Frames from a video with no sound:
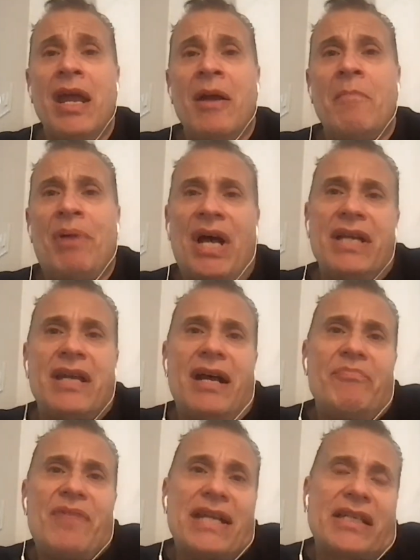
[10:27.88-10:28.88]
But
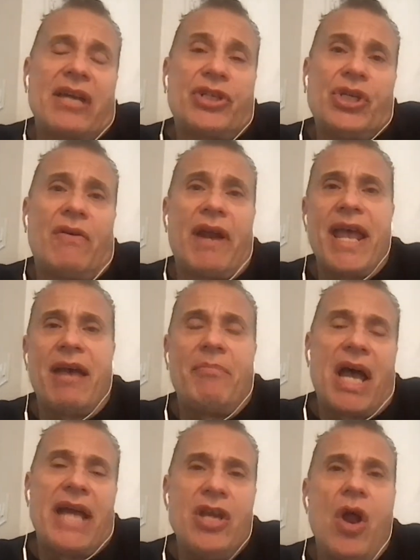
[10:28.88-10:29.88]
that's how sure I am.
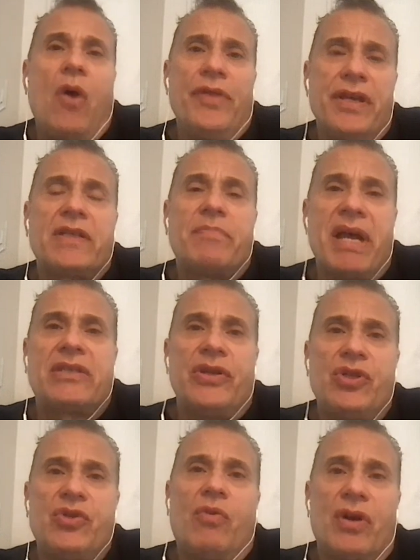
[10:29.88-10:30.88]
I know this
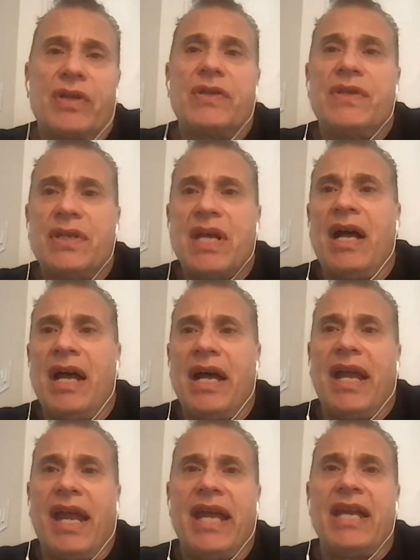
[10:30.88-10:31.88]
message works,
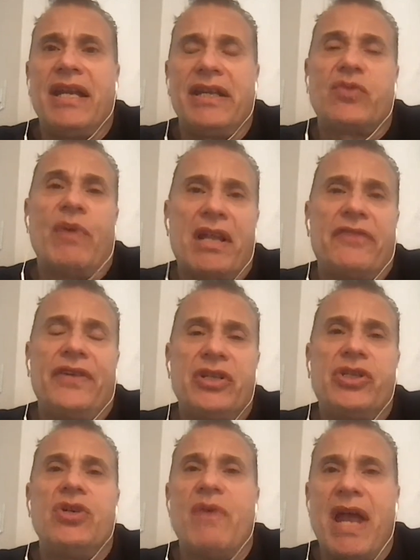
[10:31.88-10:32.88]
and it's
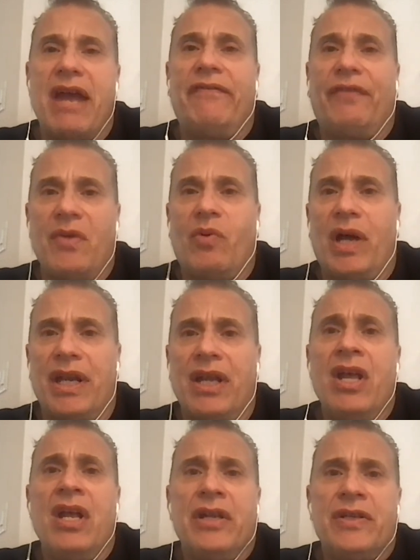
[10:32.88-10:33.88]
relevant to everyone.
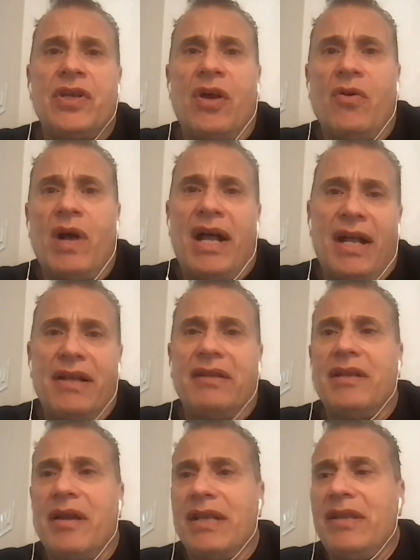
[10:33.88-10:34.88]

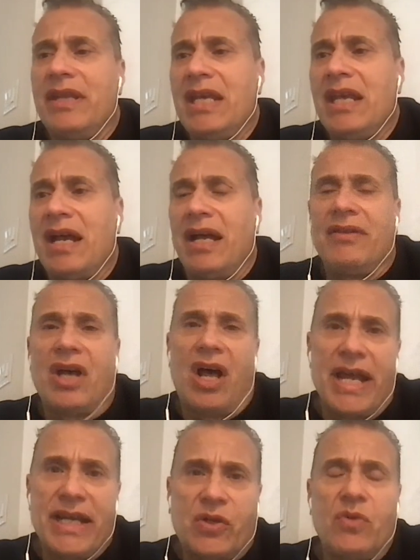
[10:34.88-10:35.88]
So the
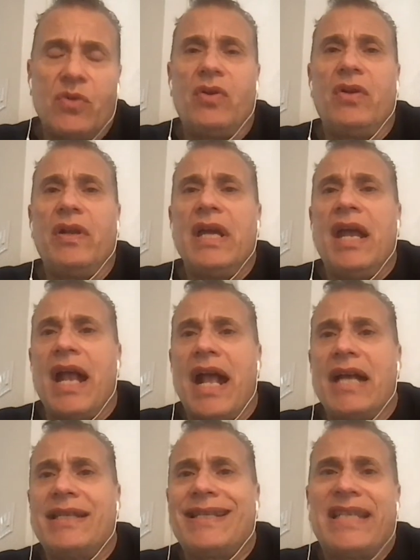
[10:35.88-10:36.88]
high school
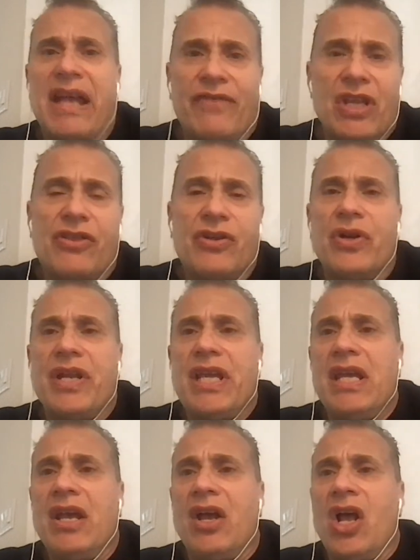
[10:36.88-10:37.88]
at
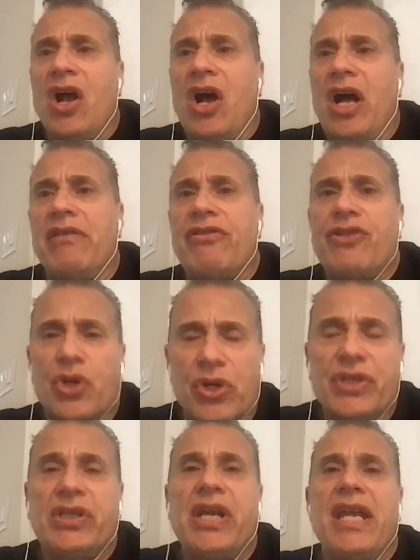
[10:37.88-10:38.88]
7:30 on
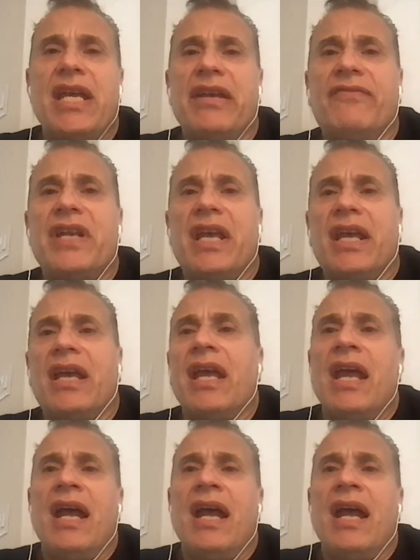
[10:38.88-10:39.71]
Thursday evening.